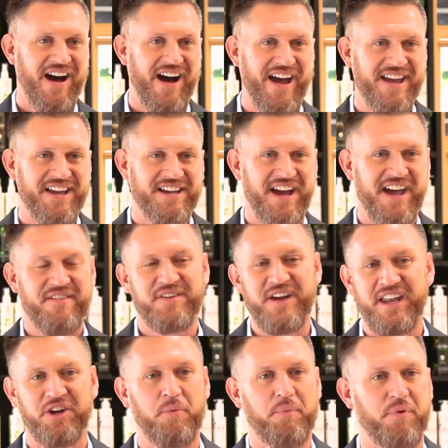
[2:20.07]
I kind of
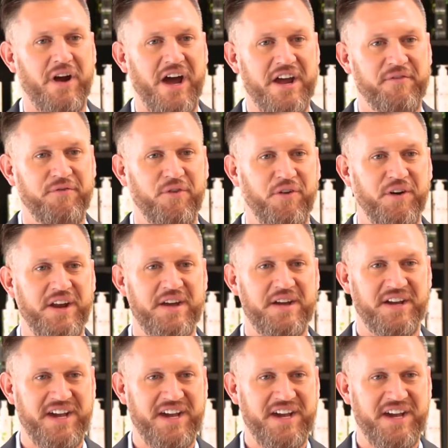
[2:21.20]
got a little prideful and I